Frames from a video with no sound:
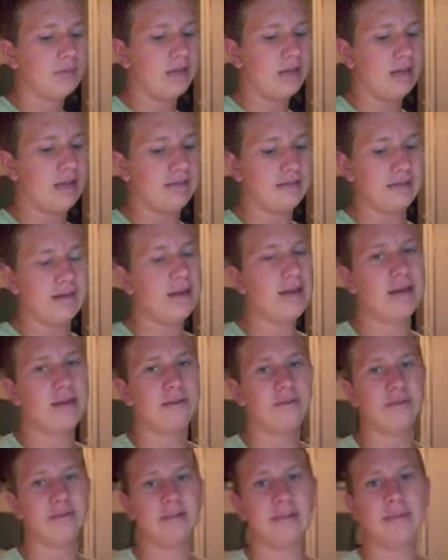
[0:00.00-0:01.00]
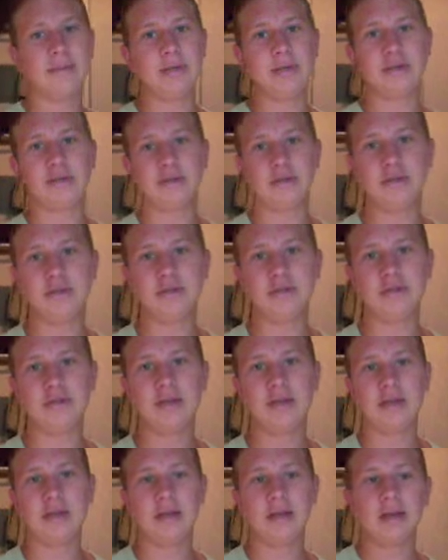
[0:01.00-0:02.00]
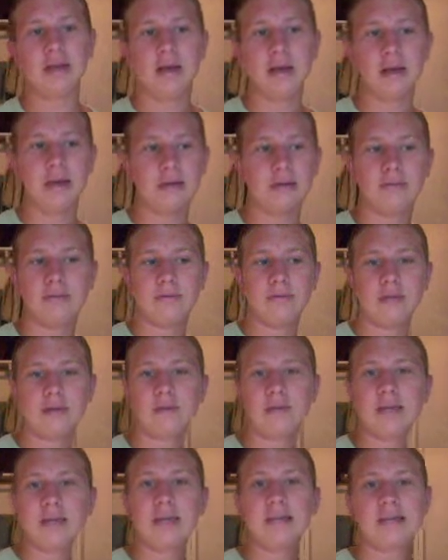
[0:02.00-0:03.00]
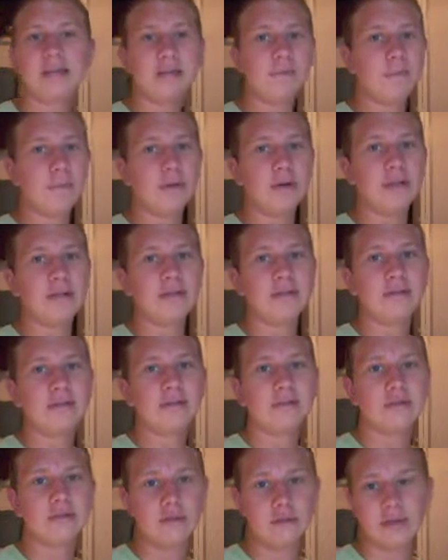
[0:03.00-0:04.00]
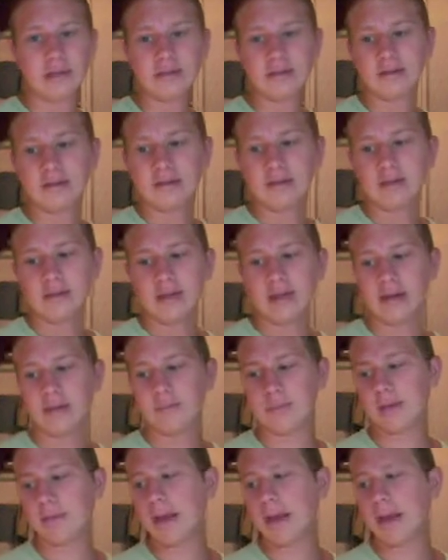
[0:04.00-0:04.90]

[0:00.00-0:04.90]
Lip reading: as enough to be a Christian. There really isn't a point to it. There